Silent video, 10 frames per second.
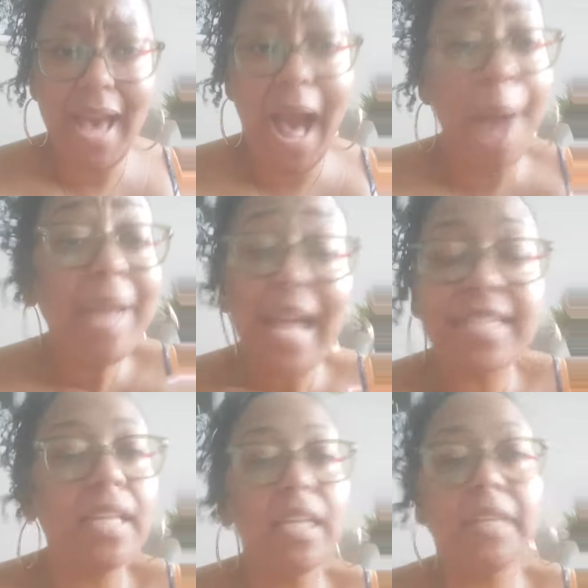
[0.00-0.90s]
I'm not
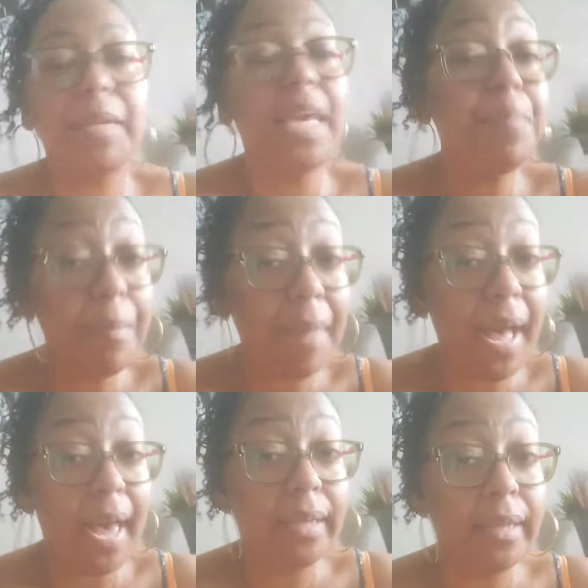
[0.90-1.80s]
telling, keep in
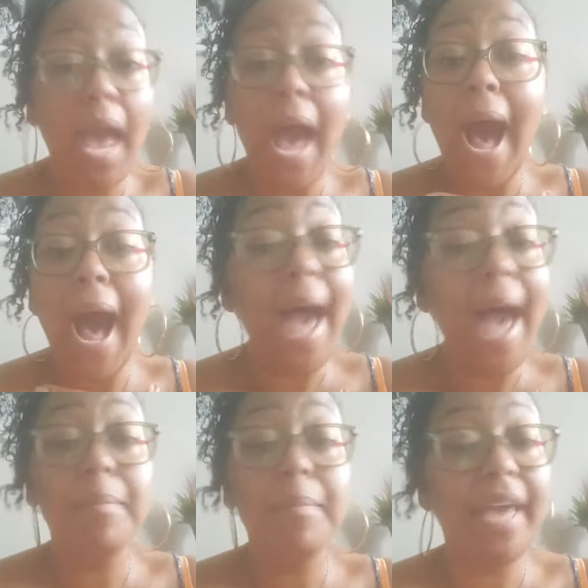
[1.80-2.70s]
mind,
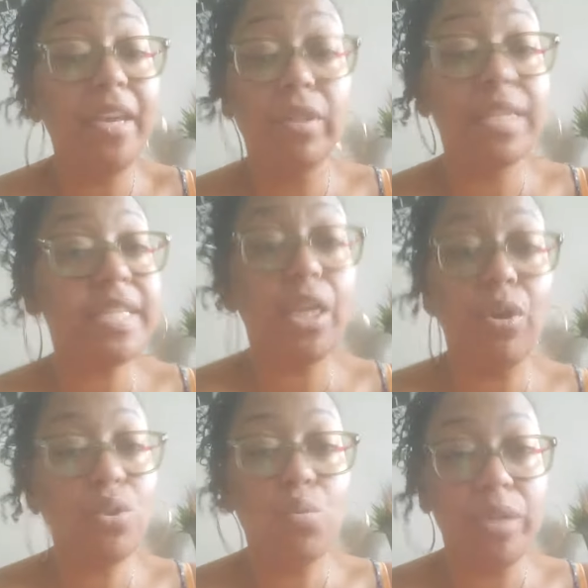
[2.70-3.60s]
I am not here to
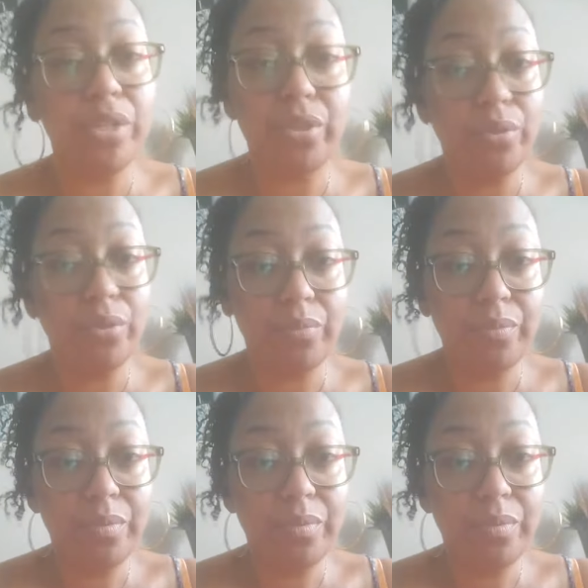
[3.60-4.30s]
tell you what to do.